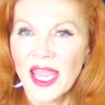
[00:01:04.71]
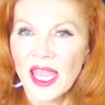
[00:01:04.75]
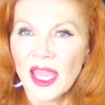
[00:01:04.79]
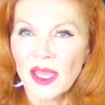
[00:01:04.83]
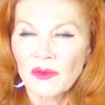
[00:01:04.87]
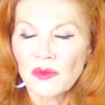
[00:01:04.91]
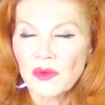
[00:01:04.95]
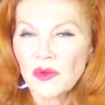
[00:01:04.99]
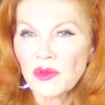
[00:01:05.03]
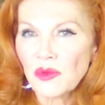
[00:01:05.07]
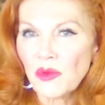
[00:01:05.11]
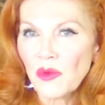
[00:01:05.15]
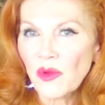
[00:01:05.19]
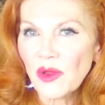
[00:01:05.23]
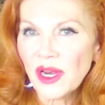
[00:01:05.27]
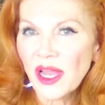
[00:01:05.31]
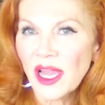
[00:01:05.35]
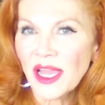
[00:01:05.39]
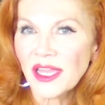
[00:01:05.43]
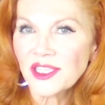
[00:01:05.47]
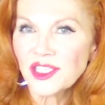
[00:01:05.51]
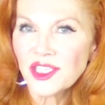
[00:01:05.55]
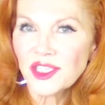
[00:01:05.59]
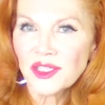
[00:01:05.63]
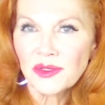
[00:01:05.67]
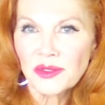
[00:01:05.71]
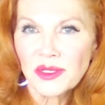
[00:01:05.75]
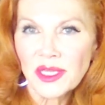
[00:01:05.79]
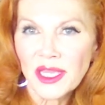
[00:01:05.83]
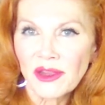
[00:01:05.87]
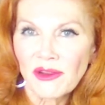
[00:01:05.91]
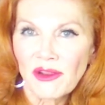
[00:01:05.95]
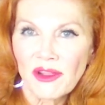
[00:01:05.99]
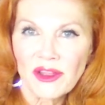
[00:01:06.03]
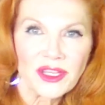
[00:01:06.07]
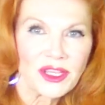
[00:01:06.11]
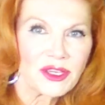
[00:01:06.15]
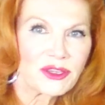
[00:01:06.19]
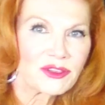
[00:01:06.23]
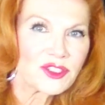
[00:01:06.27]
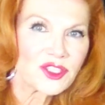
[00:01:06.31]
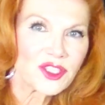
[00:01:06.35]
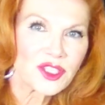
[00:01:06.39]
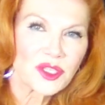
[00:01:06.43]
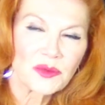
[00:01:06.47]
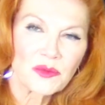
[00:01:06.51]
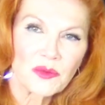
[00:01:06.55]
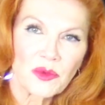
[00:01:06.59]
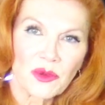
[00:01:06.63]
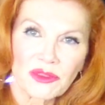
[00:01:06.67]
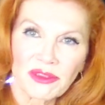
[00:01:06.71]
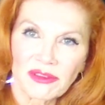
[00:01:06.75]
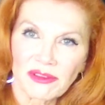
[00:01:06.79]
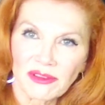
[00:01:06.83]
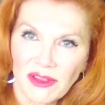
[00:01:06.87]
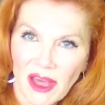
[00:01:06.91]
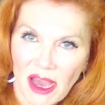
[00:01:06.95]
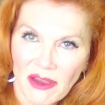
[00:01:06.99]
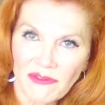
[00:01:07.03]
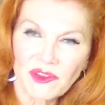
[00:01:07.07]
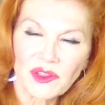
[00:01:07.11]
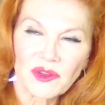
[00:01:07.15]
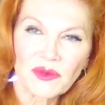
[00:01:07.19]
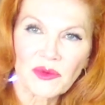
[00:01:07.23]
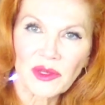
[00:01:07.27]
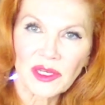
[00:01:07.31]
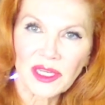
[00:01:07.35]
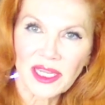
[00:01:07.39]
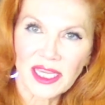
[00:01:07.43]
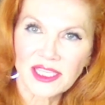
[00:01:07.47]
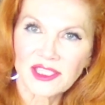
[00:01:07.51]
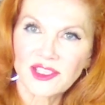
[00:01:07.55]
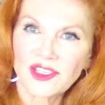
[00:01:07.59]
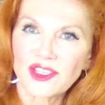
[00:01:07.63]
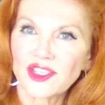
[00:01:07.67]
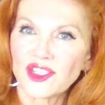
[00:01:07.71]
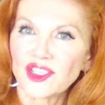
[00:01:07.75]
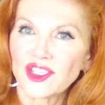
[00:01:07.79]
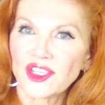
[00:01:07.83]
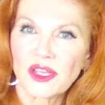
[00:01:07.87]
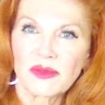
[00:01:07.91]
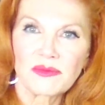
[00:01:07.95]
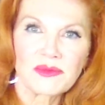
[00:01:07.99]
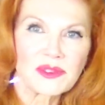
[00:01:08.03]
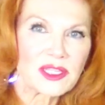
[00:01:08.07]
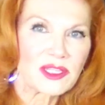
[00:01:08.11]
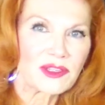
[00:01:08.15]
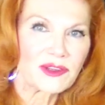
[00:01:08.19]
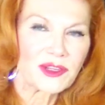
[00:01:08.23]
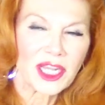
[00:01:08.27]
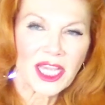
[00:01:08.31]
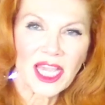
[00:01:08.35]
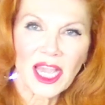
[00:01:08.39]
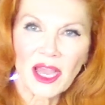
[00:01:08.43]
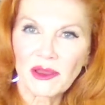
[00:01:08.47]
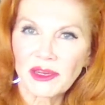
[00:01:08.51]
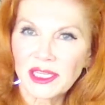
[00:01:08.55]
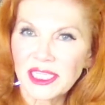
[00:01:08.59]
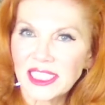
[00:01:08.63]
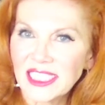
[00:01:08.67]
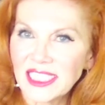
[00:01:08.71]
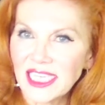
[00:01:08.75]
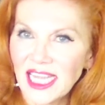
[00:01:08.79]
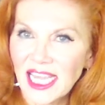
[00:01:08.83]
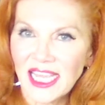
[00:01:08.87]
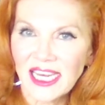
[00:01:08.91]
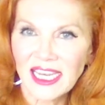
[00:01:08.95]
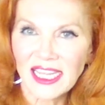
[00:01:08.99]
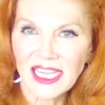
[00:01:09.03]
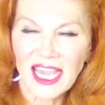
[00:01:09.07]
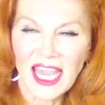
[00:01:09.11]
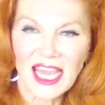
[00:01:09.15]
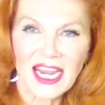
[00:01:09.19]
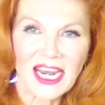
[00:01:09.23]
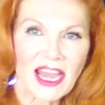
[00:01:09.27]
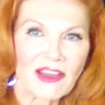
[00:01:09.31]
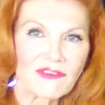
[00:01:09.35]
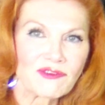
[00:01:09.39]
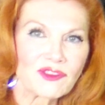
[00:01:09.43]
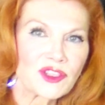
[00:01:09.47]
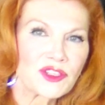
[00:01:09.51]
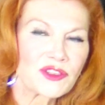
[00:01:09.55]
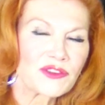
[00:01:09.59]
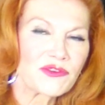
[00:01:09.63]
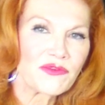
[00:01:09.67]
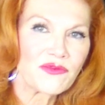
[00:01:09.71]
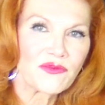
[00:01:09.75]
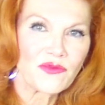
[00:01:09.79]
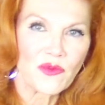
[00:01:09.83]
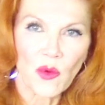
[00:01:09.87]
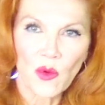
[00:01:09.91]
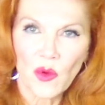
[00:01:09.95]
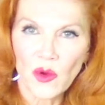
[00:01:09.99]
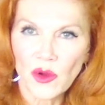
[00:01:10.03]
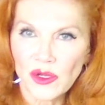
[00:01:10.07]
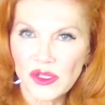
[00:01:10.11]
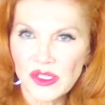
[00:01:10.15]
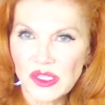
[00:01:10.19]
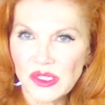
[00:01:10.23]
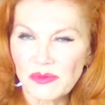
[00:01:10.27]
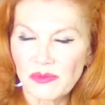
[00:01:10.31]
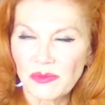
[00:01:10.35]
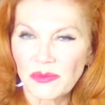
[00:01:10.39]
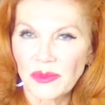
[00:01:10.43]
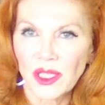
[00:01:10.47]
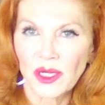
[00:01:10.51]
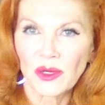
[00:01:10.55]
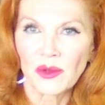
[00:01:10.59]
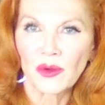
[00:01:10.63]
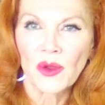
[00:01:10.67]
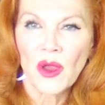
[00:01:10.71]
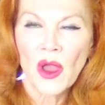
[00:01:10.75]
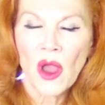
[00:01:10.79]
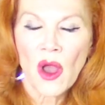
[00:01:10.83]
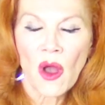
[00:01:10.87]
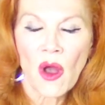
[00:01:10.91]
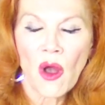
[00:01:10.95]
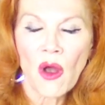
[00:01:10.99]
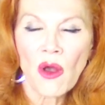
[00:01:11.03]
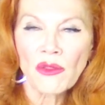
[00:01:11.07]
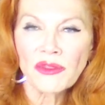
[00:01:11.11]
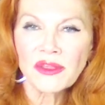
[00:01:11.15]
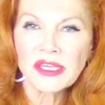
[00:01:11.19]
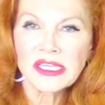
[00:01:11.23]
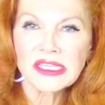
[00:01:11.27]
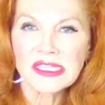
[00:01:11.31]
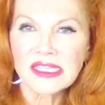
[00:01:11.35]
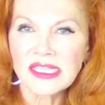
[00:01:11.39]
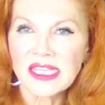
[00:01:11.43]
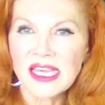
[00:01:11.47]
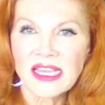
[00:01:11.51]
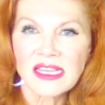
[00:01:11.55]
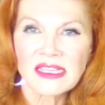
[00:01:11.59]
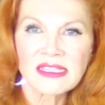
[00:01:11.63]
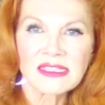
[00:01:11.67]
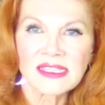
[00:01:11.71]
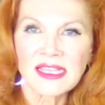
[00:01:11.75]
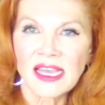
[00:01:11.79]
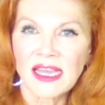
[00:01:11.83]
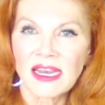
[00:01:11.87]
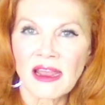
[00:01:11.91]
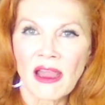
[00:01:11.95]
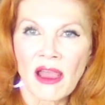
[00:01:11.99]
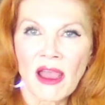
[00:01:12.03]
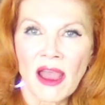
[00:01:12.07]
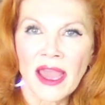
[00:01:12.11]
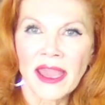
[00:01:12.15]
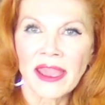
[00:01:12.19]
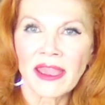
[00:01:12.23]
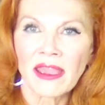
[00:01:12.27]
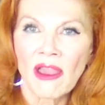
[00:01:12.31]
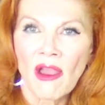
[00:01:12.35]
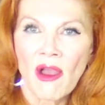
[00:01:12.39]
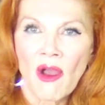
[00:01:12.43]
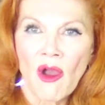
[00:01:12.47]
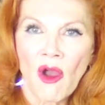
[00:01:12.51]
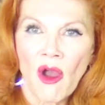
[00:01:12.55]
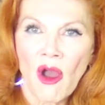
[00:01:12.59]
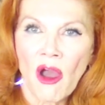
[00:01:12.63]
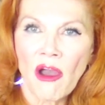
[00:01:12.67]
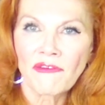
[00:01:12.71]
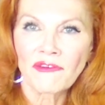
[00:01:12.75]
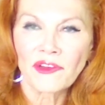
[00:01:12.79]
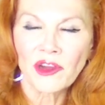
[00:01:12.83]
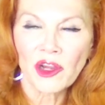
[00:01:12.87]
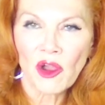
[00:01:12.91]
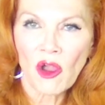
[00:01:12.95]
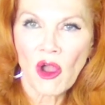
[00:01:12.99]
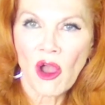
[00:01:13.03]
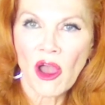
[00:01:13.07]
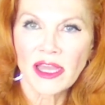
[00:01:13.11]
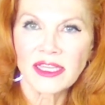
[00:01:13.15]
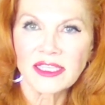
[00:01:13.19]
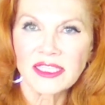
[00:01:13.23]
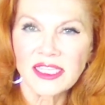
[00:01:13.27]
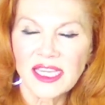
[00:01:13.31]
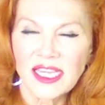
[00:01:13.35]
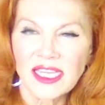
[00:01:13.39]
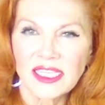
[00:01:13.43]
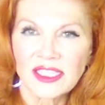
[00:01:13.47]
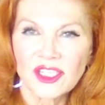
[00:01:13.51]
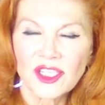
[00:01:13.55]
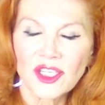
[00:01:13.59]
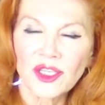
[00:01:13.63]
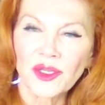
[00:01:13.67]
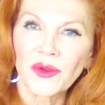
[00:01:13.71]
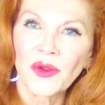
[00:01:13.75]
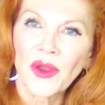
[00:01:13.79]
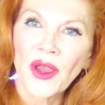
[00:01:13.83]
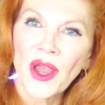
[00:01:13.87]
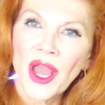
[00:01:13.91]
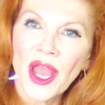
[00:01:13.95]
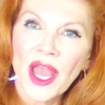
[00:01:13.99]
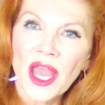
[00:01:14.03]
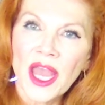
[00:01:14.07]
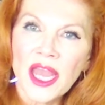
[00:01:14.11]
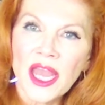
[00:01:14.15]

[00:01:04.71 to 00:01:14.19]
And with what I do here on YouTube with love and relationships, learning how to date again after divorce, you know, all these things that I offer content to,